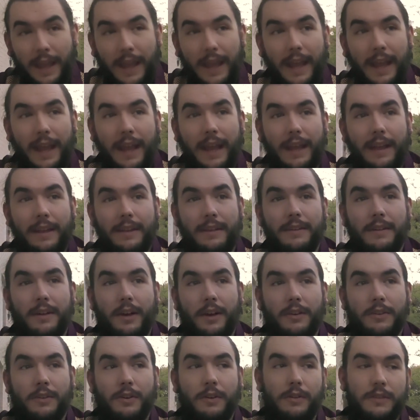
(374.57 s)
And
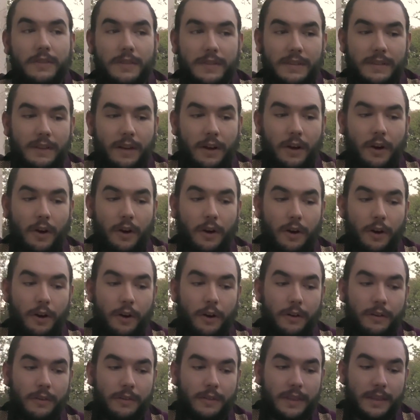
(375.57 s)
adults
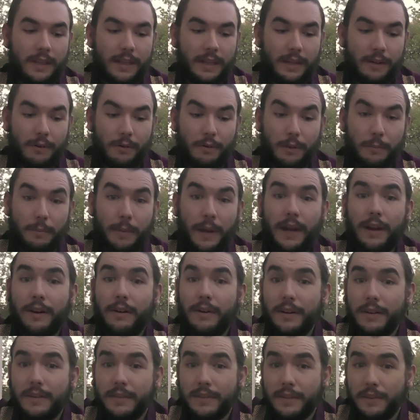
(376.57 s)
are the
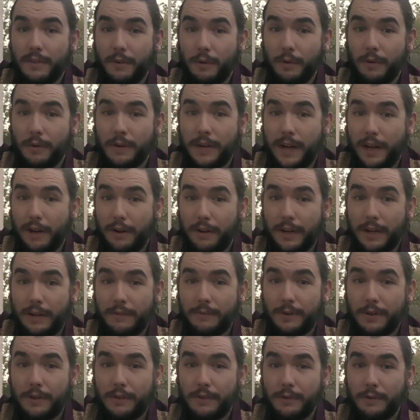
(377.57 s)
parent or a
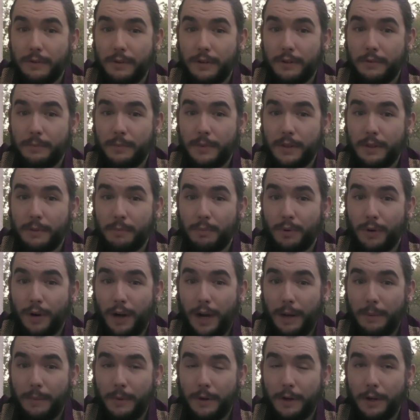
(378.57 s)
caregiver is going to be the
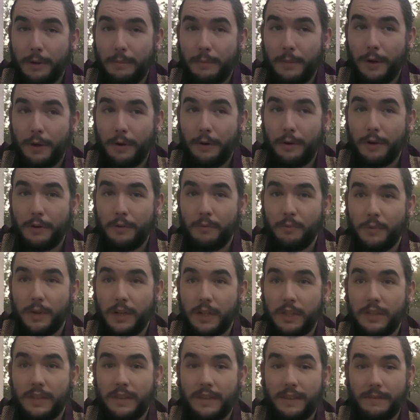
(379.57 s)
primary mode in
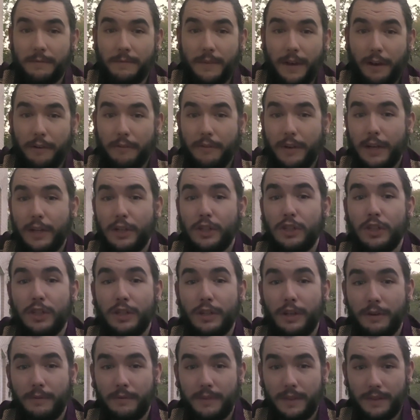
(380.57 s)
which the
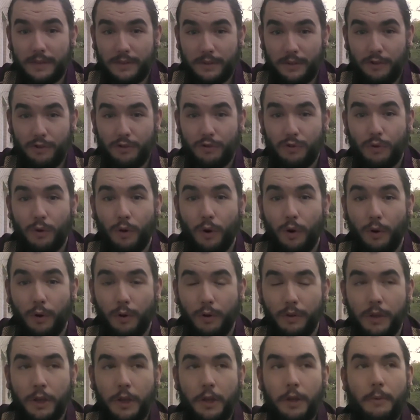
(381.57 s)
foundation of this
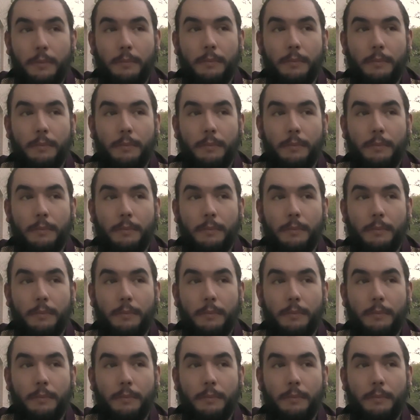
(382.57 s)
control,